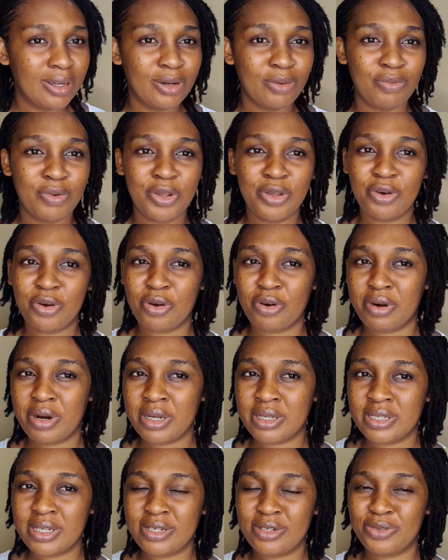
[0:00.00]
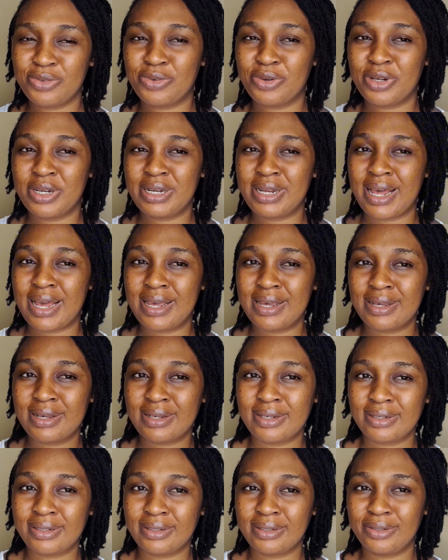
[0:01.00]
When you're corrected, you don't like,
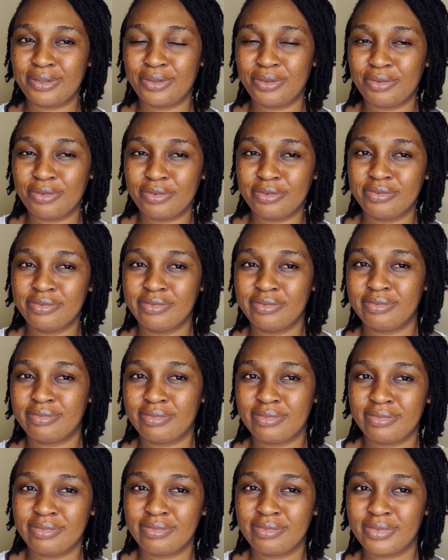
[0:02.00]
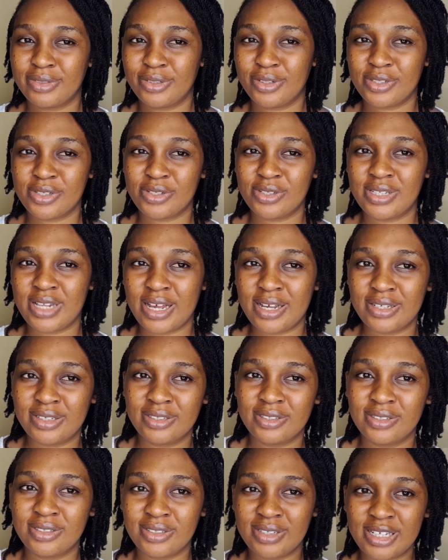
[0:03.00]
you know, it doesn't like,
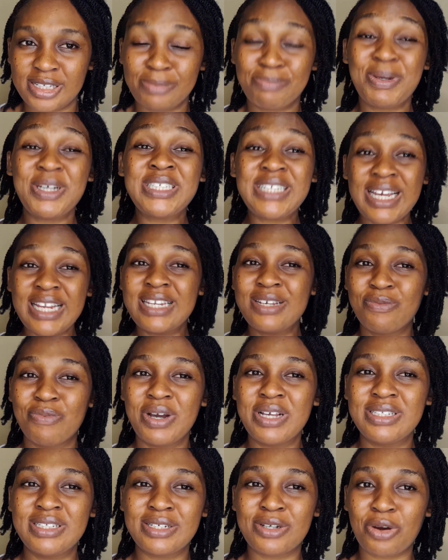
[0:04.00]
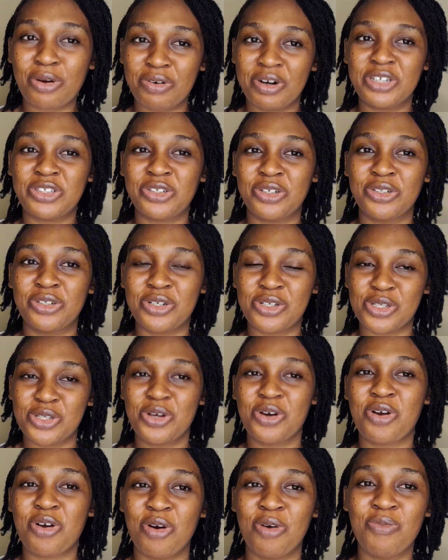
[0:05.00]
especially when the correction does
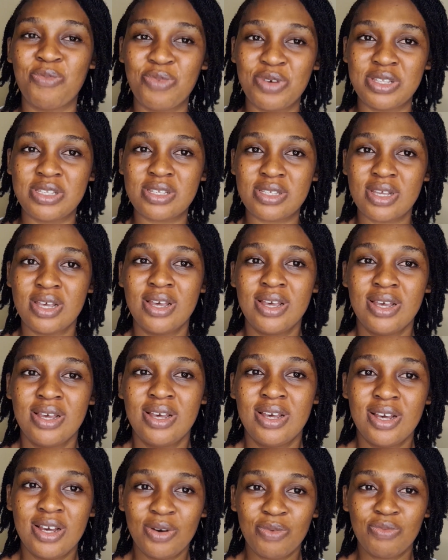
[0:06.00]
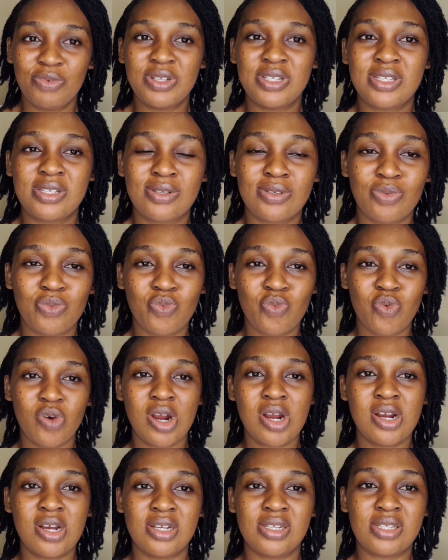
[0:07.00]
not come with
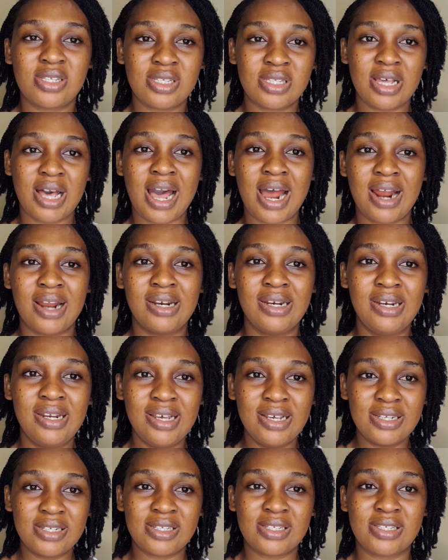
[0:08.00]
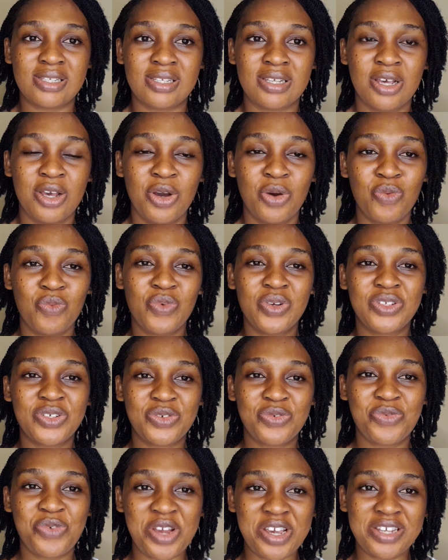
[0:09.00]
words that are laced with
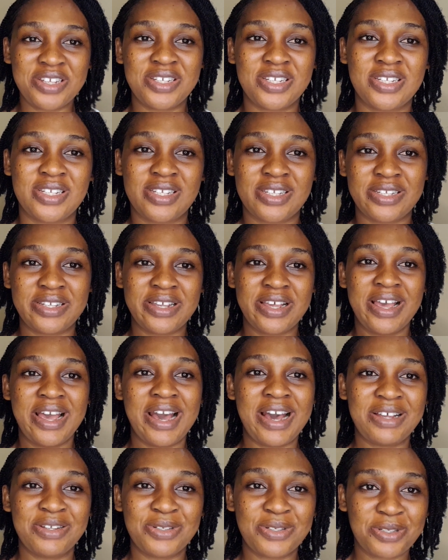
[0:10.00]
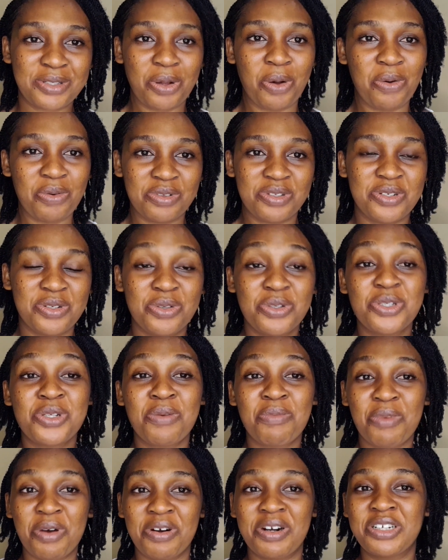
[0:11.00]
grace and salt. You know,
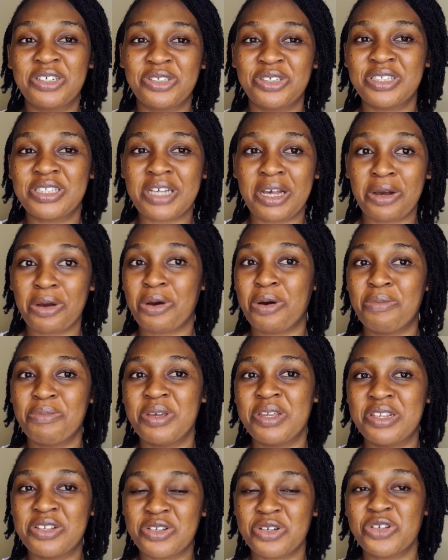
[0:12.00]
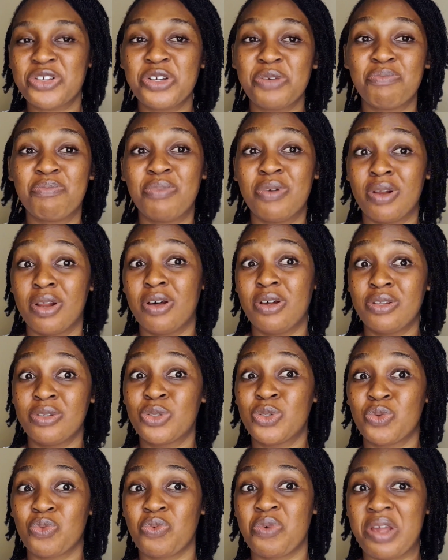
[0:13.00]
some corrections can come in such a
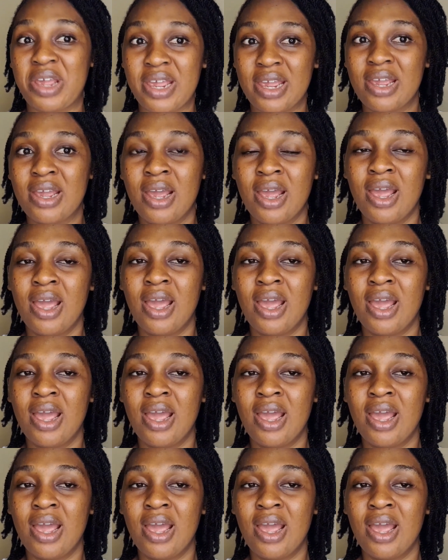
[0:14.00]
blunt way,